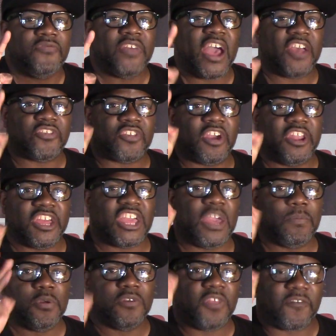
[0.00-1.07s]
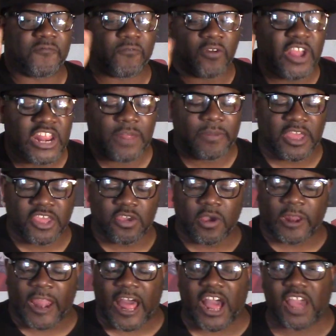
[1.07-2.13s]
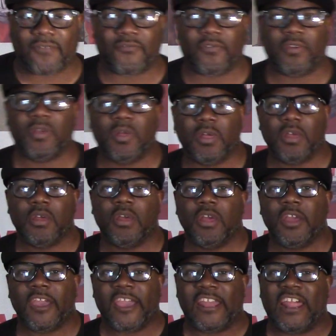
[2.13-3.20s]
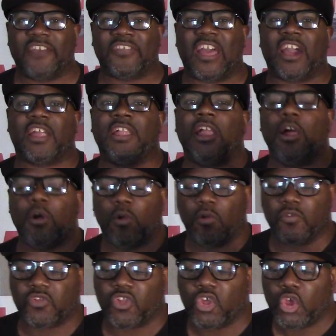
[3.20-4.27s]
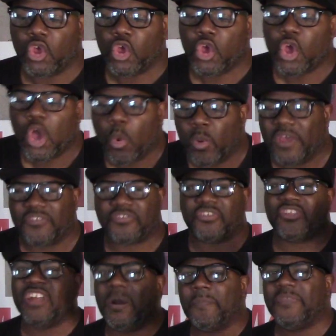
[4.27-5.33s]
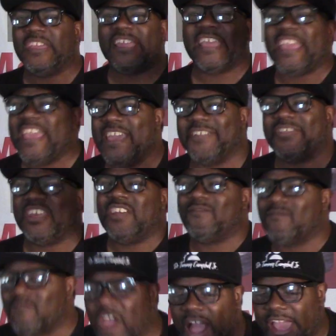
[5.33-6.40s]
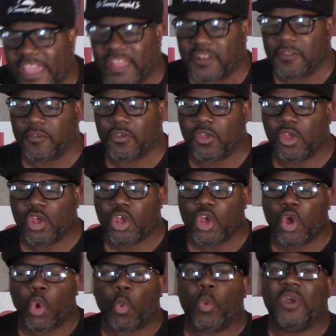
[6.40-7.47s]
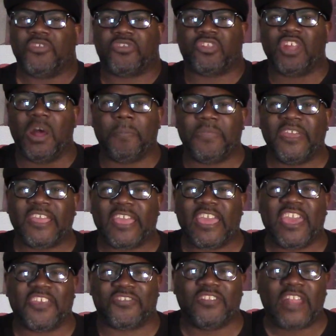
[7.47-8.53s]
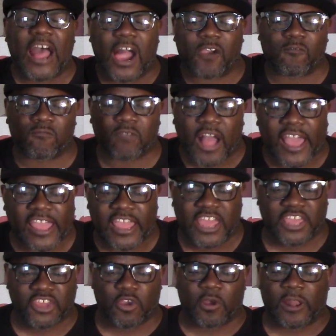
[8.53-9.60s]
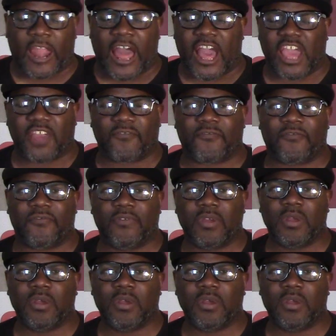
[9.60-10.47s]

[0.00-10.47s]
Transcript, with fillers: that's going to give you the freedom in your life. And as I close, when something isn't right, when something is not right in your life,